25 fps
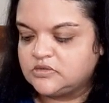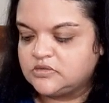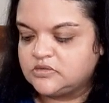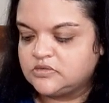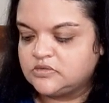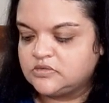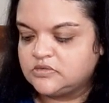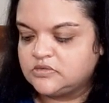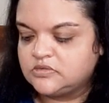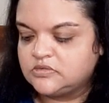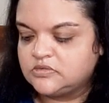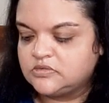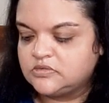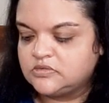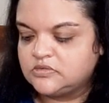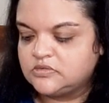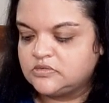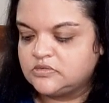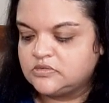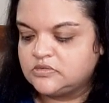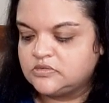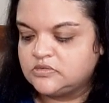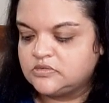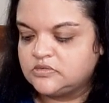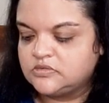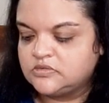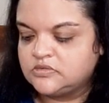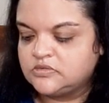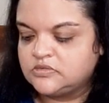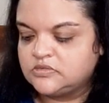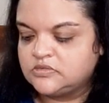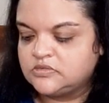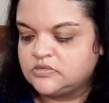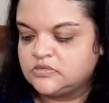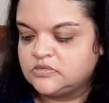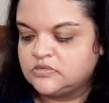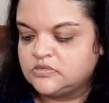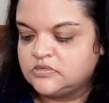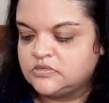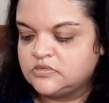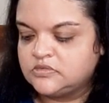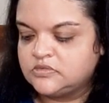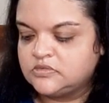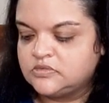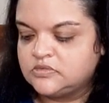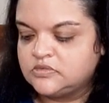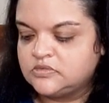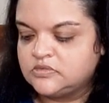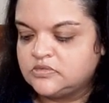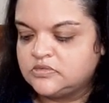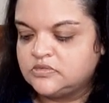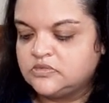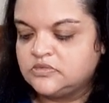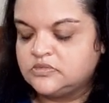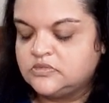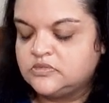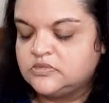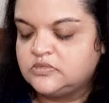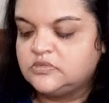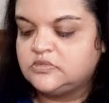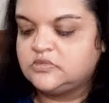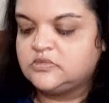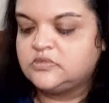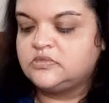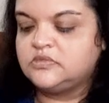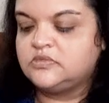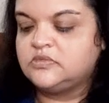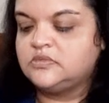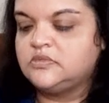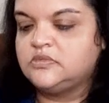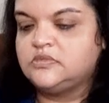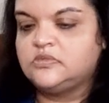(no one is talking)